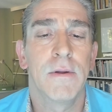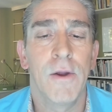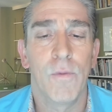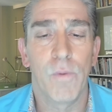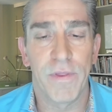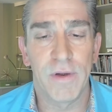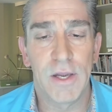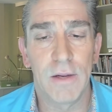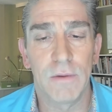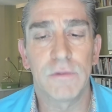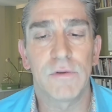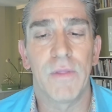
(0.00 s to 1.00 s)
We're the
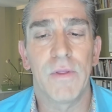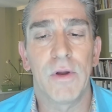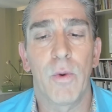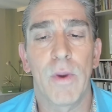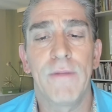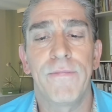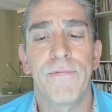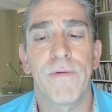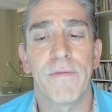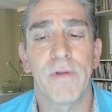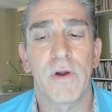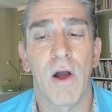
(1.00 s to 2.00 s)
guilt and the grief of
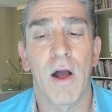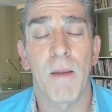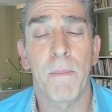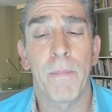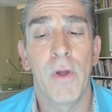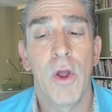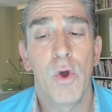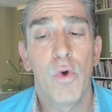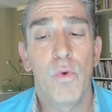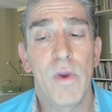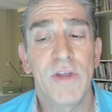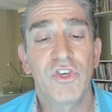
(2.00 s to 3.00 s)
the cop who
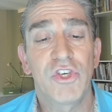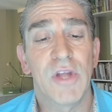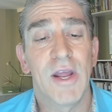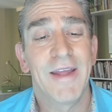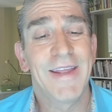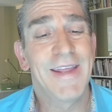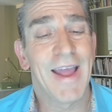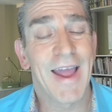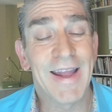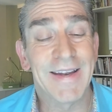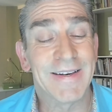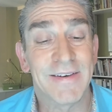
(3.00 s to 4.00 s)
wished he
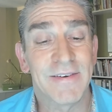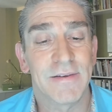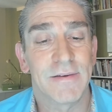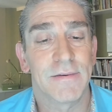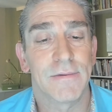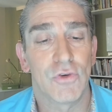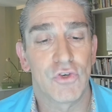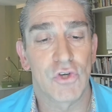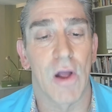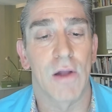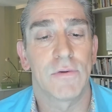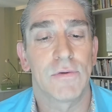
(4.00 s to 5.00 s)
hadn't shot.